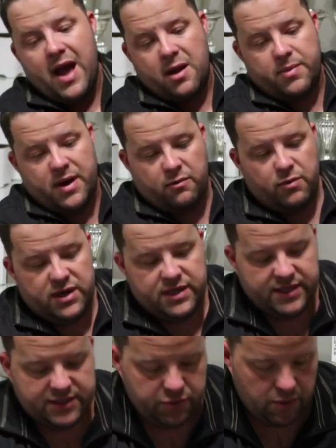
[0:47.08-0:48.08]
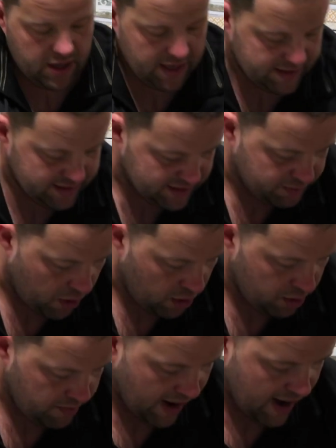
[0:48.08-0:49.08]
bag, but I wanted this one. It's a
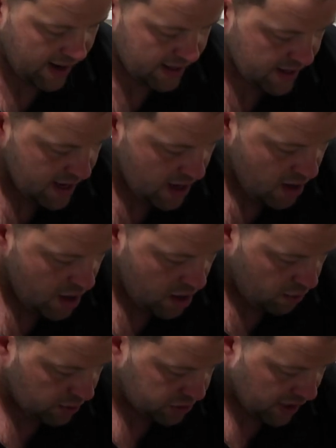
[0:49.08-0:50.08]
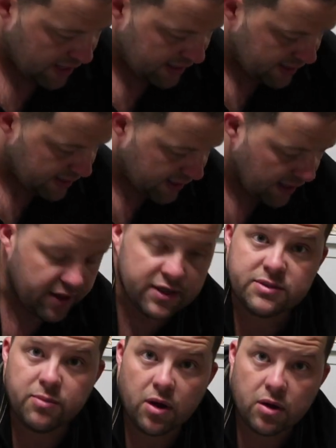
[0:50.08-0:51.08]
smaller bag, which I need to carry
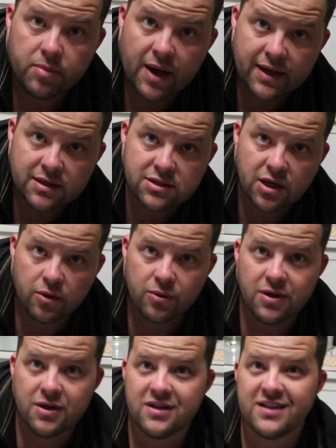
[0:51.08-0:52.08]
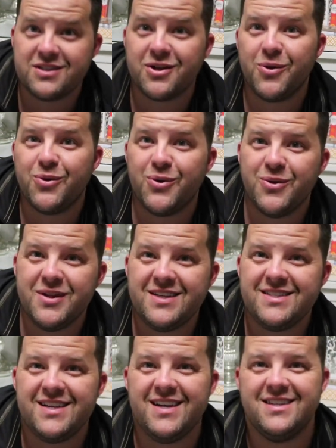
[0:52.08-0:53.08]
a smaller bag. So let's go through
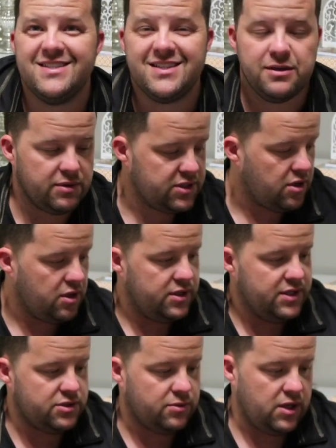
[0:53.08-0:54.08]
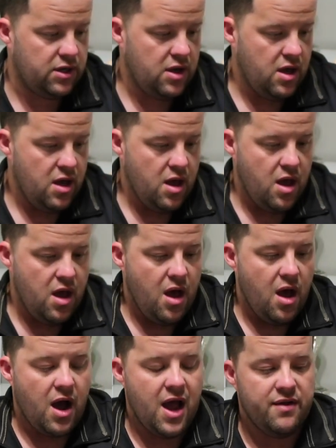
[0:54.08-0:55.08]
this and see what's all in this one.
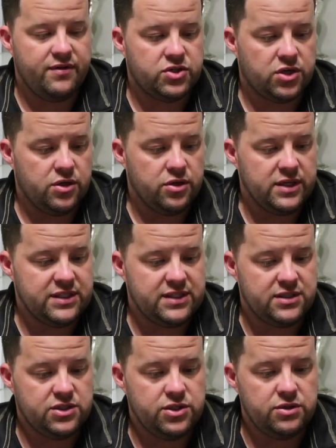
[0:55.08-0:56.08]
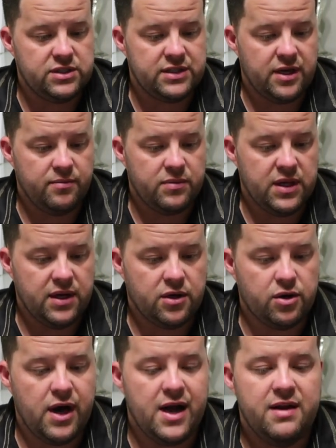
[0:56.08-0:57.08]
I have a journal that says do something
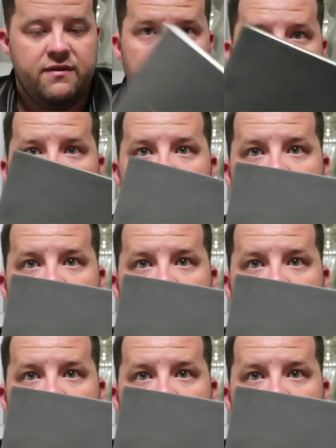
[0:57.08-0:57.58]
creative every